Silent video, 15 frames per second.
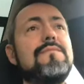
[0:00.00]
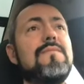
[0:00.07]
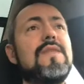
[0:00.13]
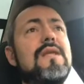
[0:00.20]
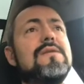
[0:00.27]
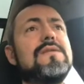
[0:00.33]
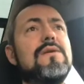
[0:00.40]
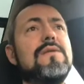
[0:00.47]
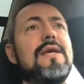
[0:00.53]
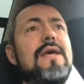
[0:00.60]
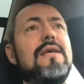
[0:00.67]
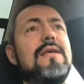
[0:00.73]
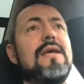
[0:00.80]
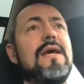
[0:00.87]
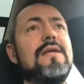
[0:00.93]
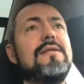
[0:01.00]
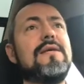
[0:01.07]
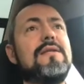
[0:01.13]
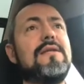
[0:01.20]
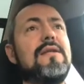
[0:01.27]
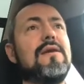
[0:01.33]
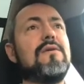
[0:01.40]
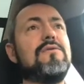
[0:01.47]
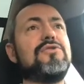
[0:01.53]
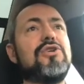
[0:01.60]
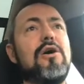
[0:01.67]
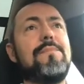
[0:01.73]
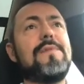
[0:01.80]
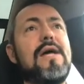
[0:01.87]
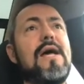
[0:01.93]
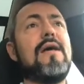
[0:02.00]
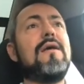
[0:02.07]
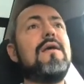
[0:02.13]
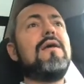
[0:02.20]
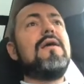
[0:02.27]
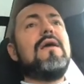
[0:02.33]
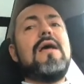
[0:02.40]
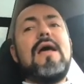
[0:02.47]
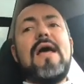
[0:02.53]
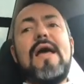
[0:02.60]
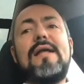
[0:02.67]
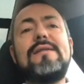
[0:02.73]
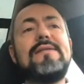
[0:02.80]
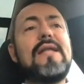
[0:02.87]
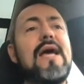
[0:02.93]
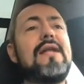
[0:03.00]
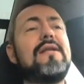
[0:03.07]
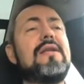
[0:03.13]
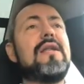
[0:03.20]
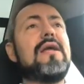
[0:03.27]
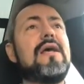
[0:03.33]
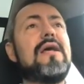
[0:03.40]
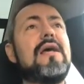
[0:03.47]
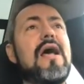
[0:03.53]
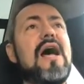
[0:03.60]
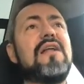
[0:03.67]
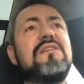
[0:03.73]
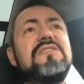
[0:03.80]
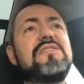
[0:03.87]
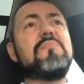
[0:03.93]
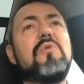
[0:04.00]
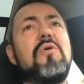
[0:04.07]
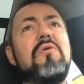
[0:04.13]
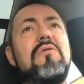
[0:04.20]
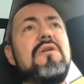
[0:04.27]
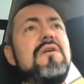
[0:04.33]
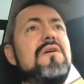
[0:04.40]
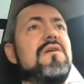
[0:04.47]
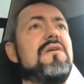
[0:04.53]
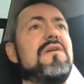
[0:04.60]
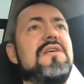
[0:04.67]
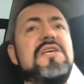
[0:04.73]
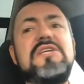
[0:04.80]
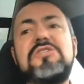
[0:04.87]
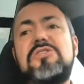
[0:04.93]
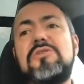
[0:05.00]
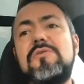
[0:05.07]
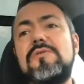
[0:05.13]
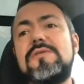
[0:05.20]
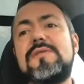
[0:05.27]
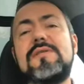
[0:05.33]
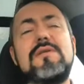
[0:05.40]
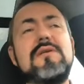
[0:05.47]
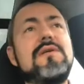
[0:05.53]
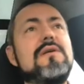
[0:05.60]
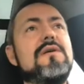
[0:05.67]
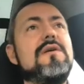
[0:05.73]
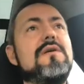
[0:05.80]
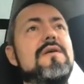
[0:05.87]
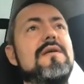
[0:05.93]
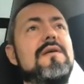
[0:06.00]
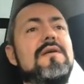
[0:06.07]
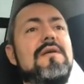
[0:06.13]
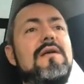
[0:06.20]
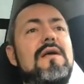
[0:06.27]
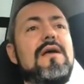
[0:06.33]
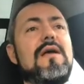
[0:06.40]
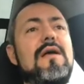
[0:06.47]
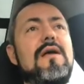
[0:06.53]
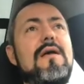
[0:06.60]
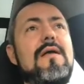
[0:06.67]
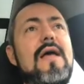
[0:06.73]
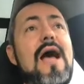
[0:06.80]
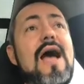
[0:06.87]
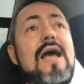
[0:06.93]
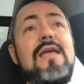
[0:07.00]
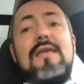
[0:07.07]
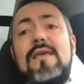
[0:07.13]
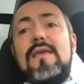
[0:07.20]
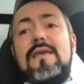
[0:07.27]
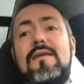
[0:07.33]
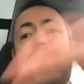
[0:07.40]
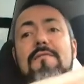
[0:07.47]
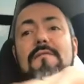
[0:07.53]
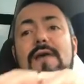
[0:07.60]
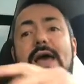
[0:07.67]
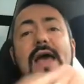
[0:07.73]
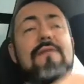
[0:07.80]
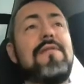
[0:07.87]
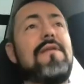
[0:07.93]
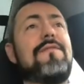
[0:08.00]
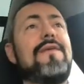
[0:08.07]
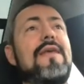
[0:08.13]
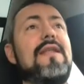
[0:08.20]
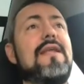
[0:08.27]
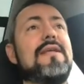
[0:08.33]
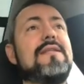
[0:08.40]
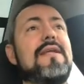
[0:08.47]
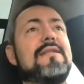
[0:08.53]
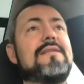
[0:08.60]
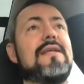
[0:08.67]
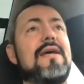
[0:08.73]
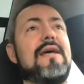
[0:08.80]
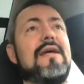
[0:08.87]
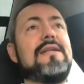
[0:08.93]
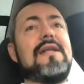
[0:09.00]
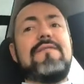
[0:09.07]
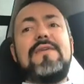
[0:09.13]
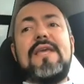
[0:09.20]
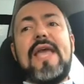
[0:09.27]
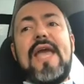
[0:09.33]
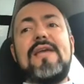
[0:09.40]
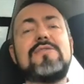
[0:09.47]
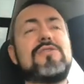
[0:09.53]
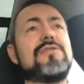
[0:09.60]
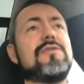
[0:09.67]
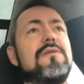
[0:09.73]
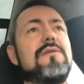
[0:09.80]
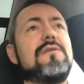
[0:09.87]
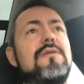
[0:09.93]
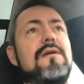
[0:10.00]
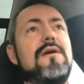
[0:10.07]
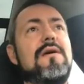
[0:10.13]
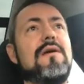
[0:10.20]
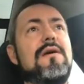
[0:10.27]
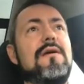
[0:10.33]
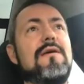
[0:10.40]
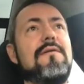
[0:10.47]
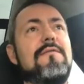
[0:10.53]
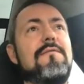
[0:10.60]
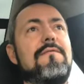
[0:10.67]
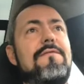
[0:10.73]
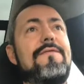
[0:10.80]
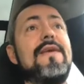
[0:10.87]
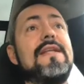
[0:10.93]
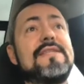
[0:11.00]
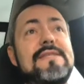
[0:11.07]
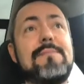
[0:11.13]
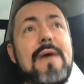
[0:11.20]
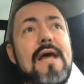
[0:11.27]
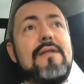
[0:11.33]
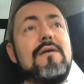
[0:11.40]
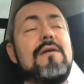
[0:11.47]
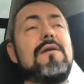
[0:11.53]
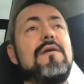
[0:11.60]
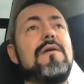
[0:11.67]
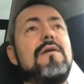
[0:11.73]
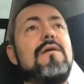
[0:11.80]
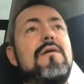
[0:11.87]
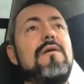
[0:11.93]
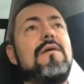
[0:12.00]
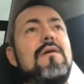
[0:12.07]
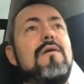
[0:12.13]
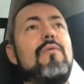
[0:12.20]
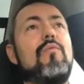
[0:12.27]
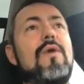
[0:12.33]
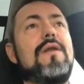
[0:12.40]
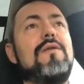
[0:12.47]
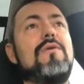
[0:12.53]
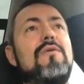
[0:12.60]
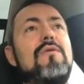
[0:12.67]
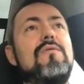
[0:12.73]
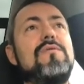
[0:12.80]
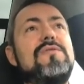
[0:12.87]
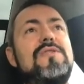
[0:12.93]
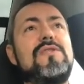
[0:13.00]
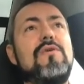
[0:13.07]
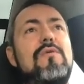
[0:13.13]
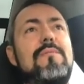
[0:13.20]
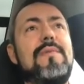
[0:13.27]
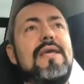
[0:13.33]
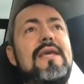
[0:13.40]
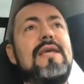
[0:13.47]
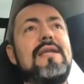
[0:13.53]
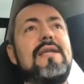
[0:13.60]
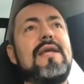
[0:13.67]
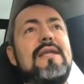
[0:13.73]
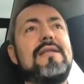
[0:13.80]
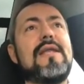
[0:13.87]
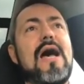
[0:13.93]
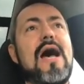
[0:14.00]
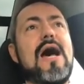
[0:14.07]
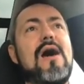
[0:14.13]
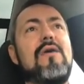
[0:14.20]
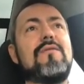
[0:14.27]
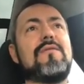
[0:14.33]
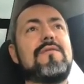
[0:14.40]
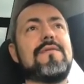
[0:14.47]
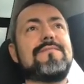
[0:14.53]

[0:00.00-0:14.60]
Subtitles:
So they did a good job there. And then other smaller issues. I have the feeling that the navigation feels better when you zoom in and out.